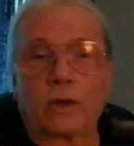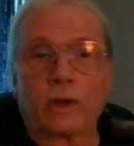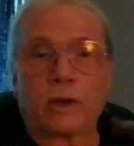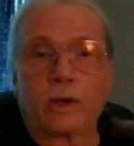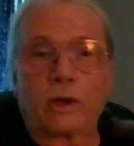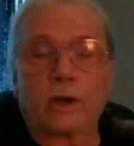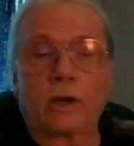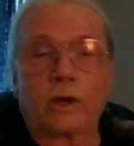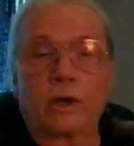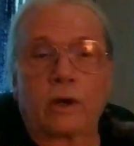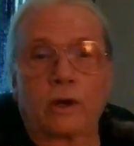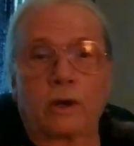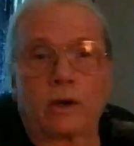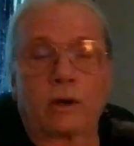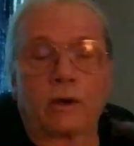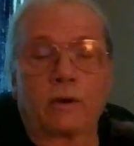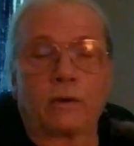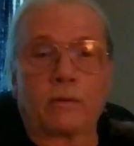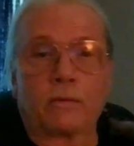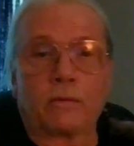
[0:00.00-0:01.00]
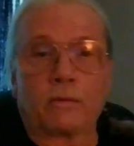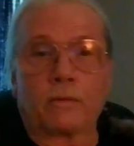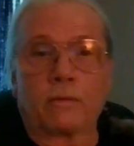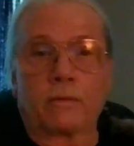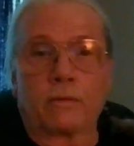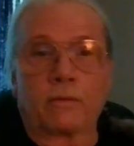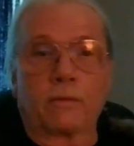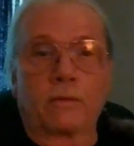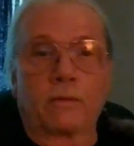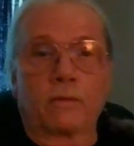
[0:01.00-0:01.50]
Uh,
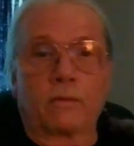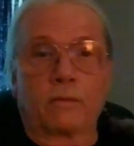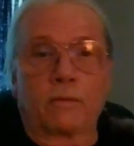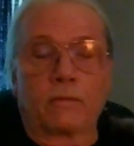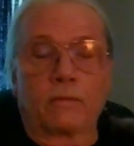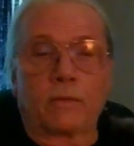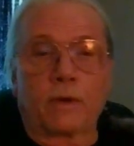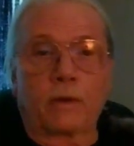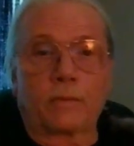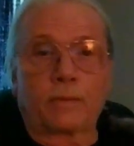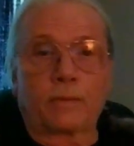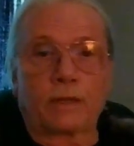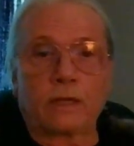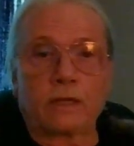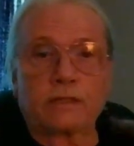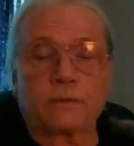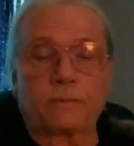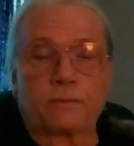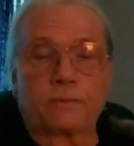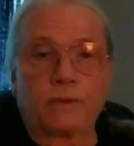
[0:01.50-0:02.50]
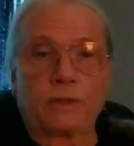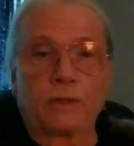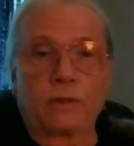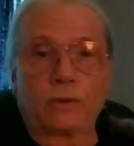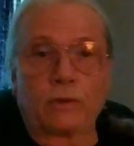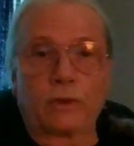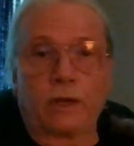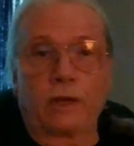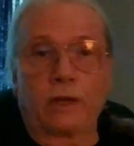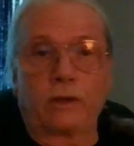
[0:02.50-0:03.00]
a place of
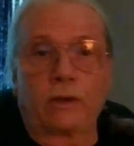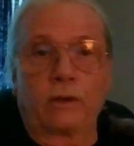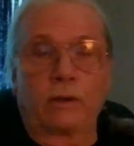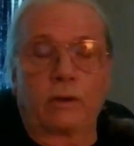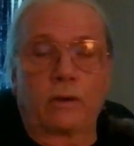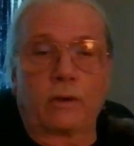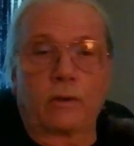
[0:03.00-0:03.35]
beauty,